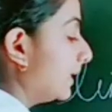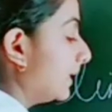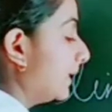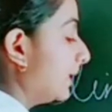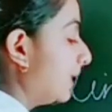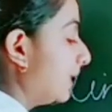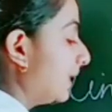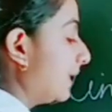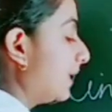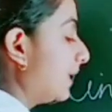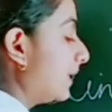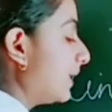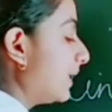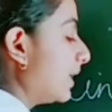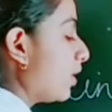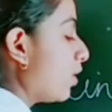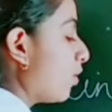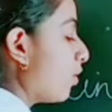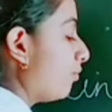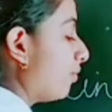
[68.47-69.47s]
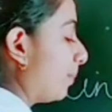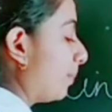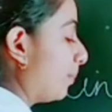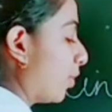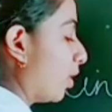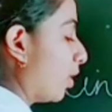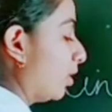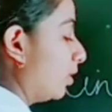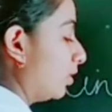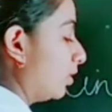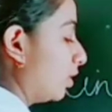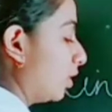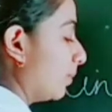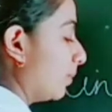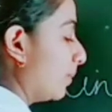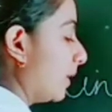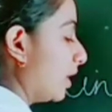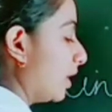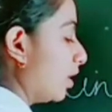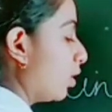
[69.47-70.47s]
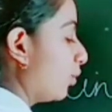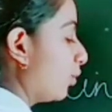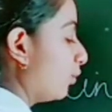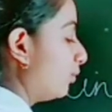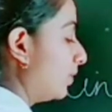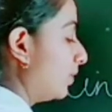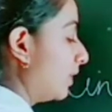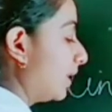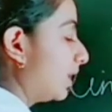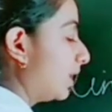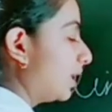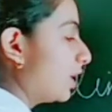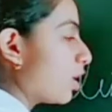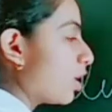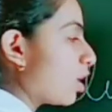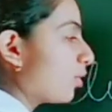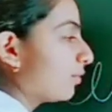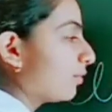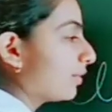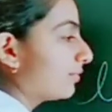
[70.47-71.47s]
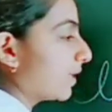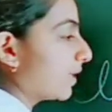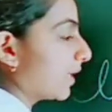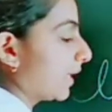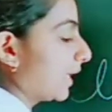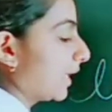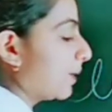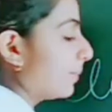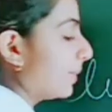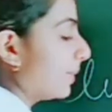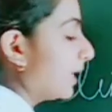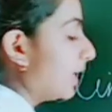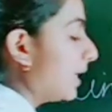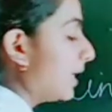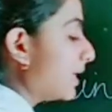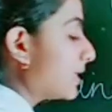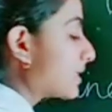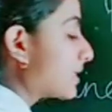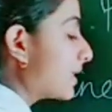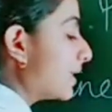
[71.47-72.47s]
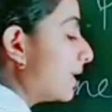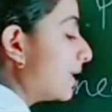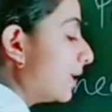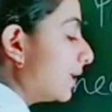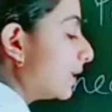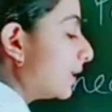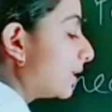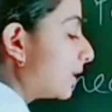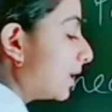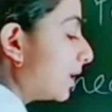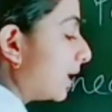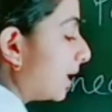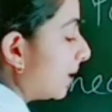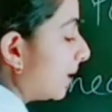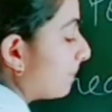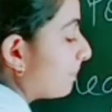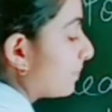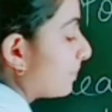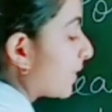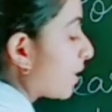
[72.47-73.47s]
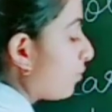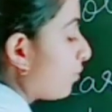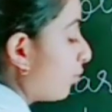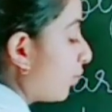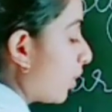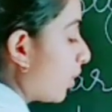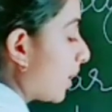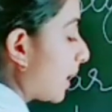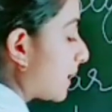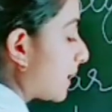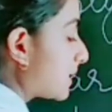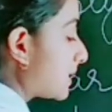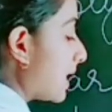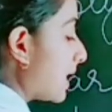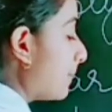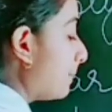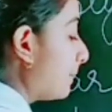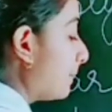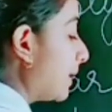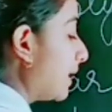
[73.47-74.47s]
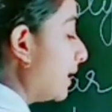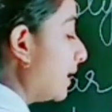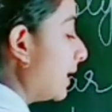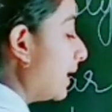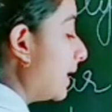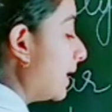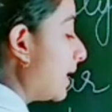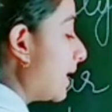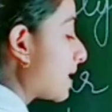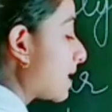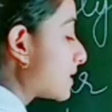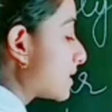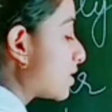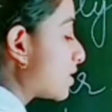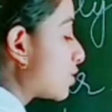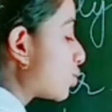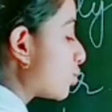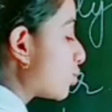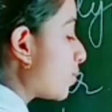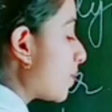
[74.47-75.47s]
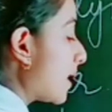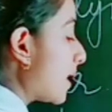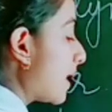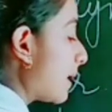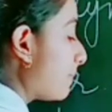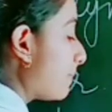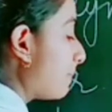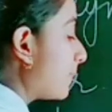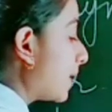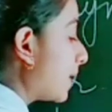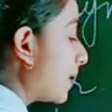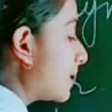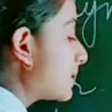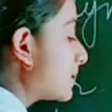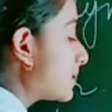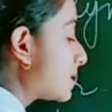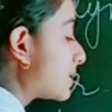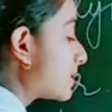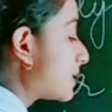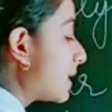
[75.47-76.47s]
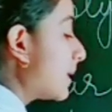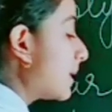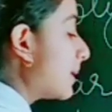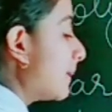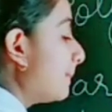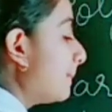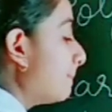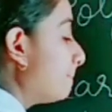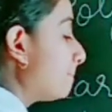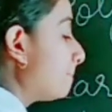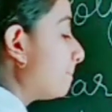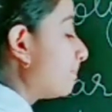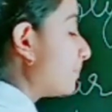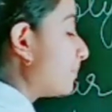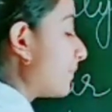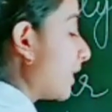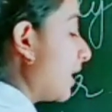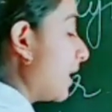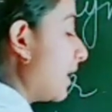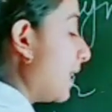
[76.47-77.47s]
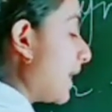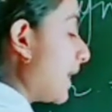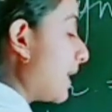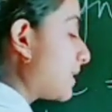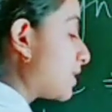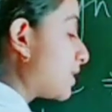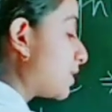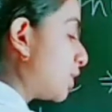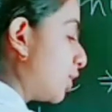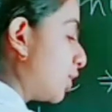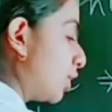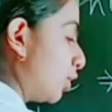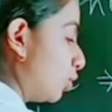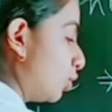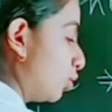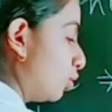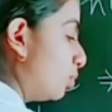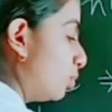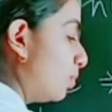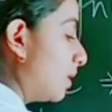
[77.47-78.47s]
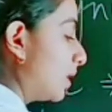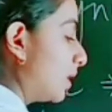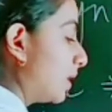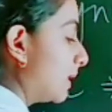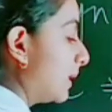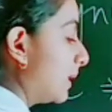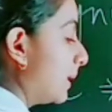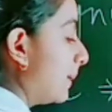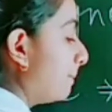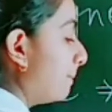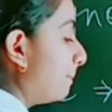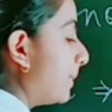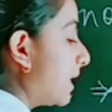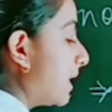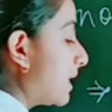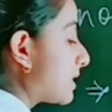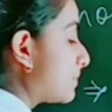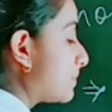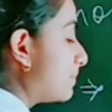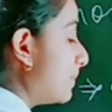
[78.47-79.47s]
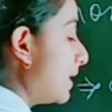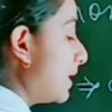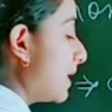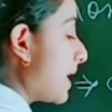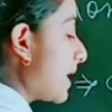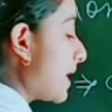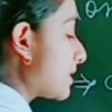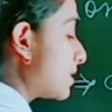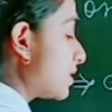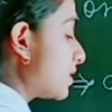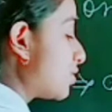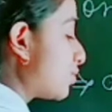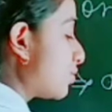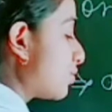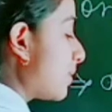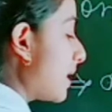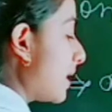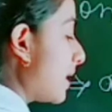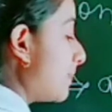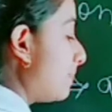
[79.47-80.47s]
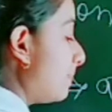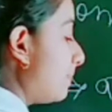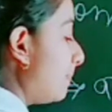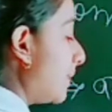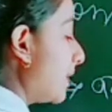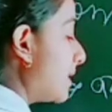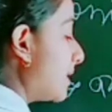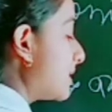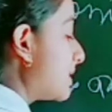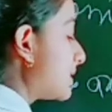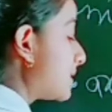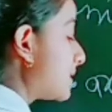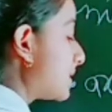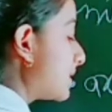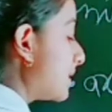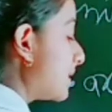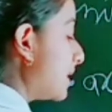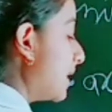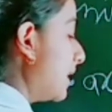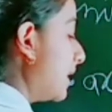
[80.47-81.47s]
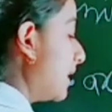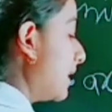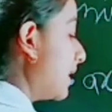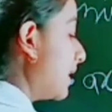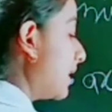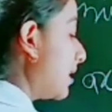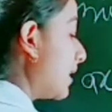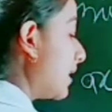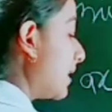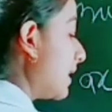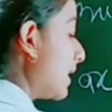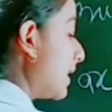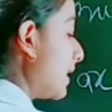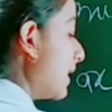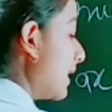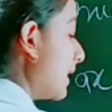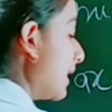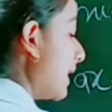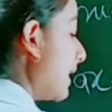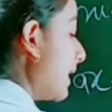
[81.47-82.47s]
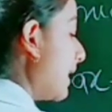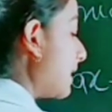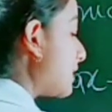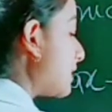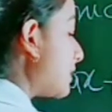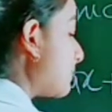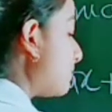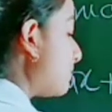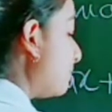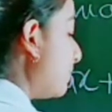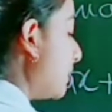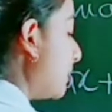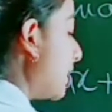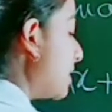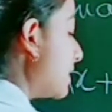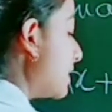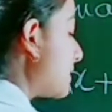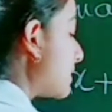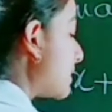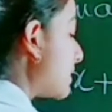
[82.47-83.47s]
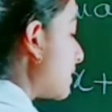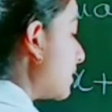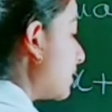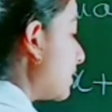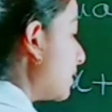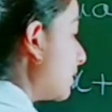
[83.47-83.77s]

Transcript: Degree of a polynomial of degree of a variable is 3. For example, ax square plus ax cube plus bx square plus cx plus